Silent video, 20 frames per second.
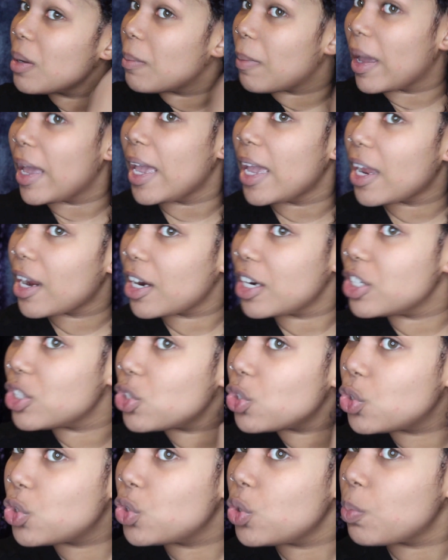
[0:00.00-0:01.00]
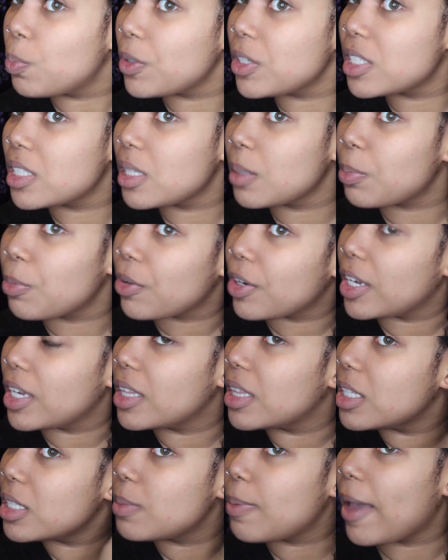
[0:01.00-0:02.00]
my hair is super slippery
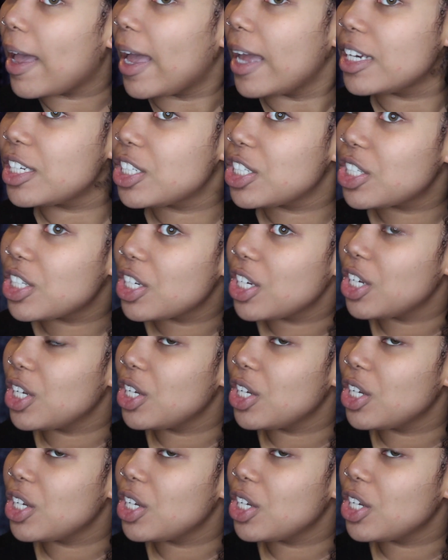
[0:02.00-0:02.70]
in this patch.